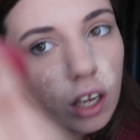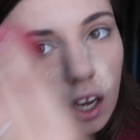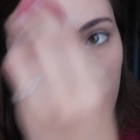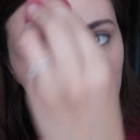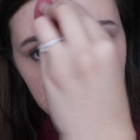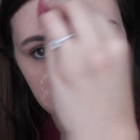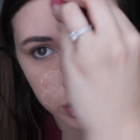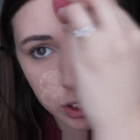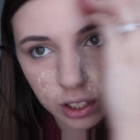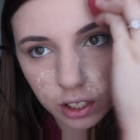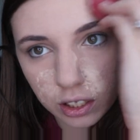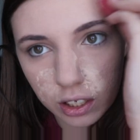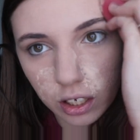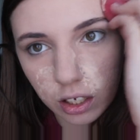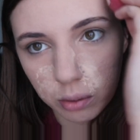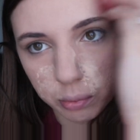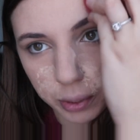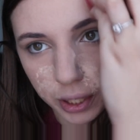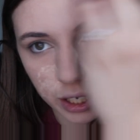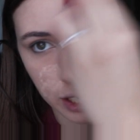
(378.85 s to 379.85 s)
I'm just gonna
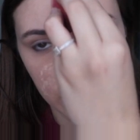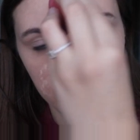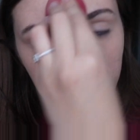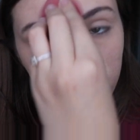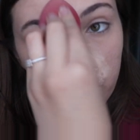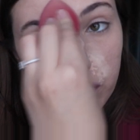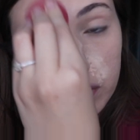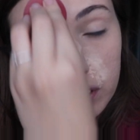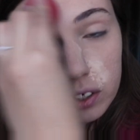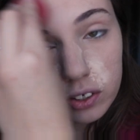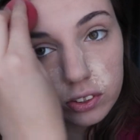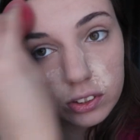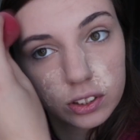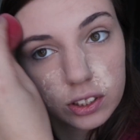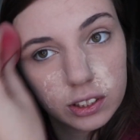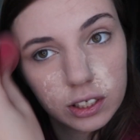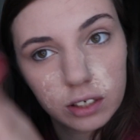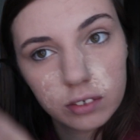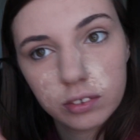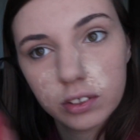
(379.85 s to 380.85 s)
kind of pat everywhere else.
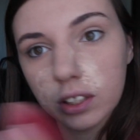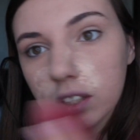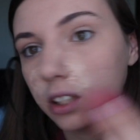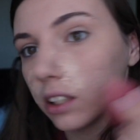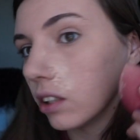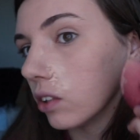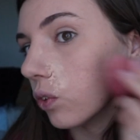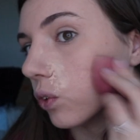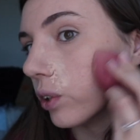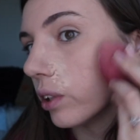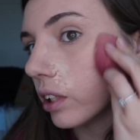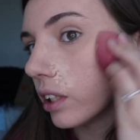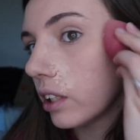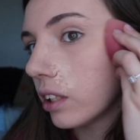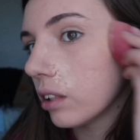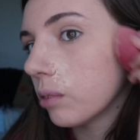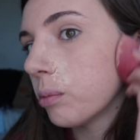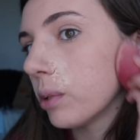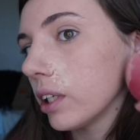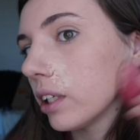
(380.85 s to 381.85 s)
Because I don't really get
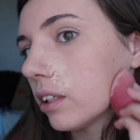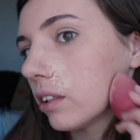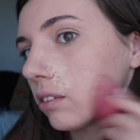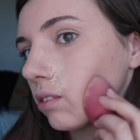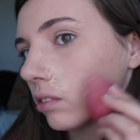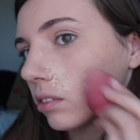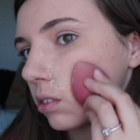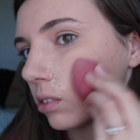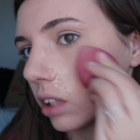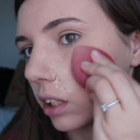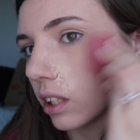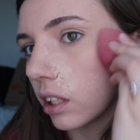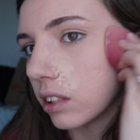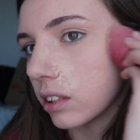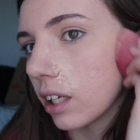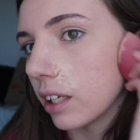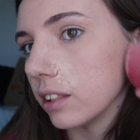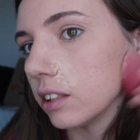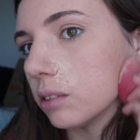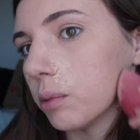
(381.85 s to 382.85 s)
oily in my, like the
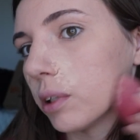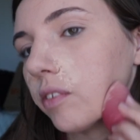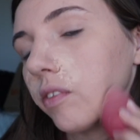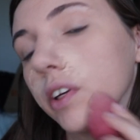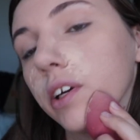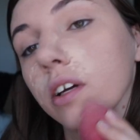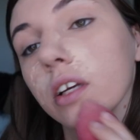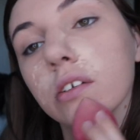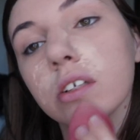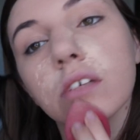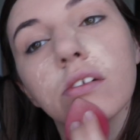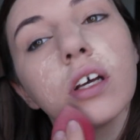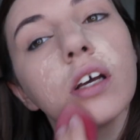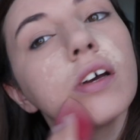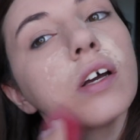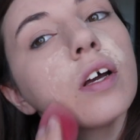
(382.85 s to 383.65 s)
sides of my face.